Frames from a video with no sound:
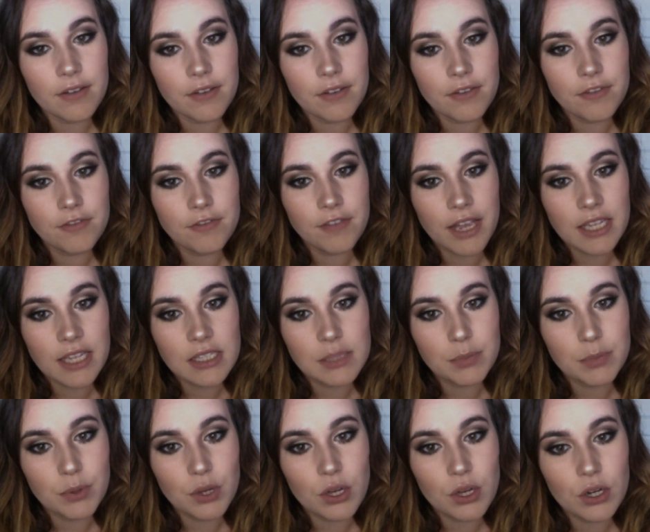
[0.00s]

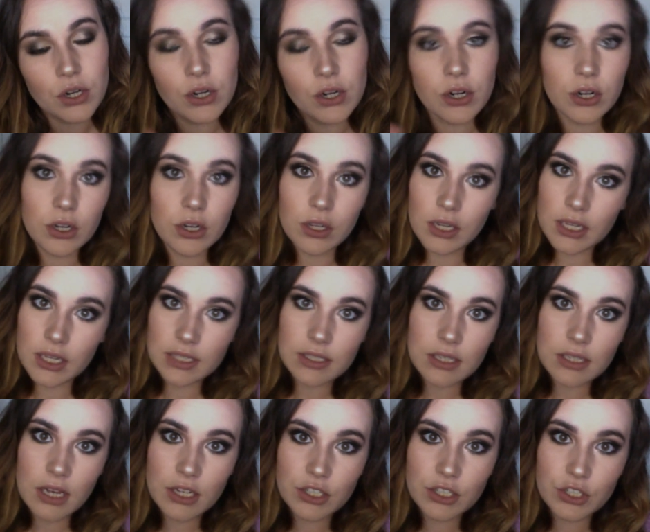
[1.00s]
Facebook. It's
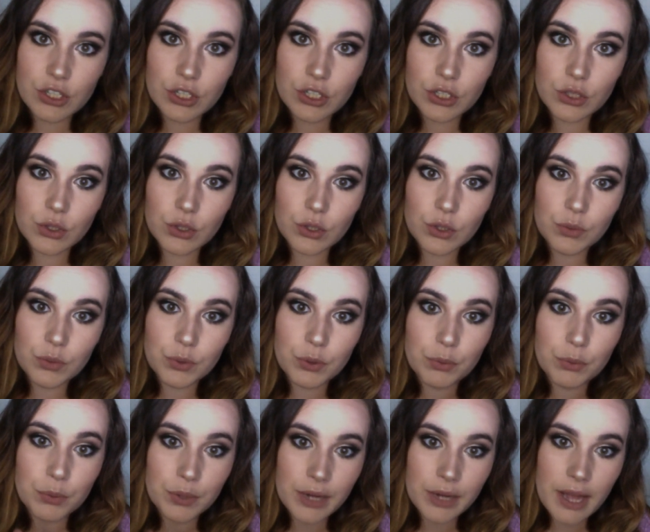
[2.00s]
under LuLaRoe
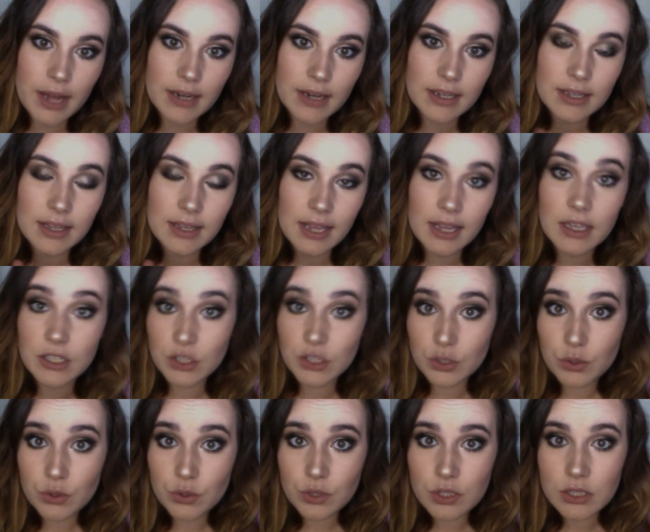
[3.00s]
Briana de
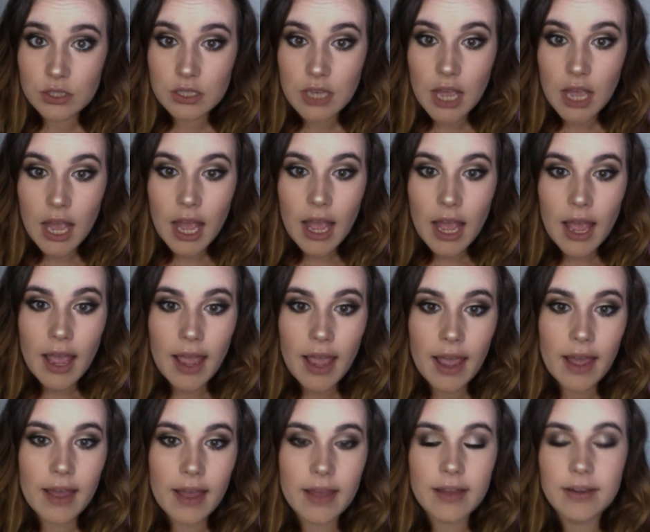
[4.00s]
Jesus,
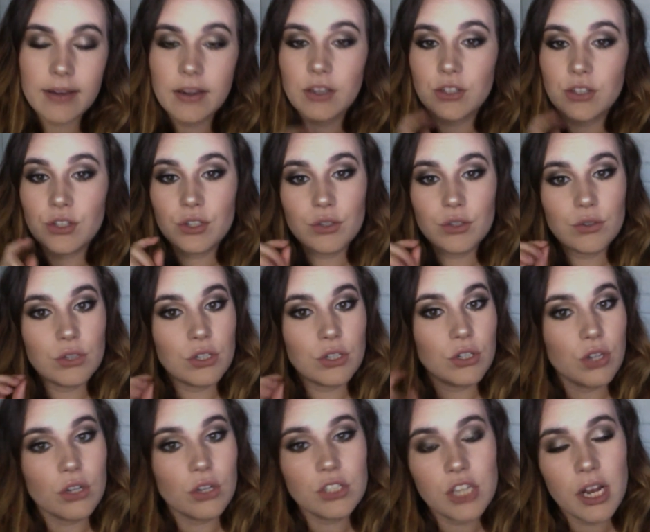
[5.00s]
and you
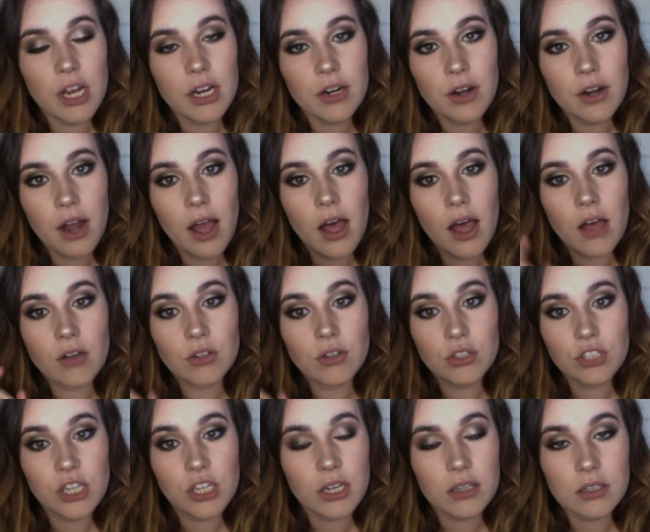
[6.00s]
go check her out. Go
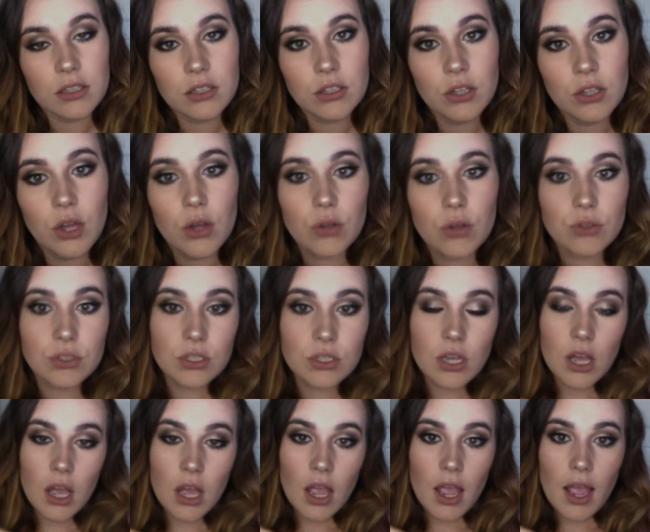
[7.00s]
check out the clothes,
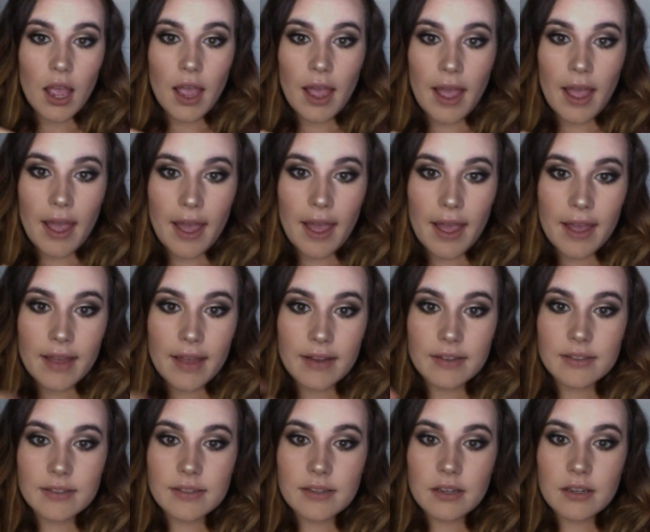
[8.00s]

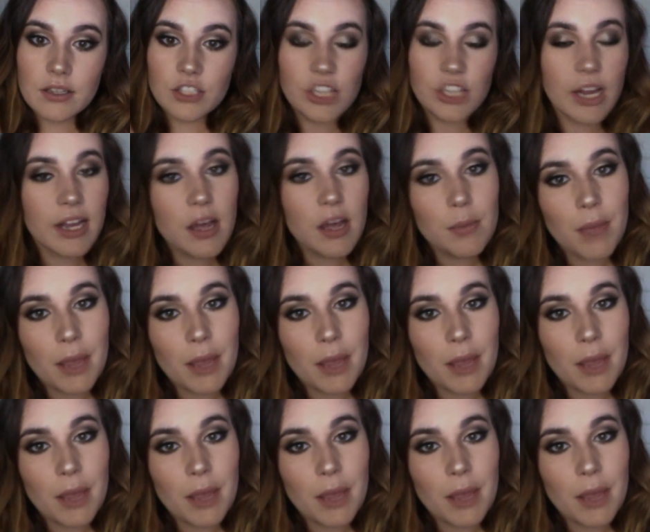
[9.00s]
and check out my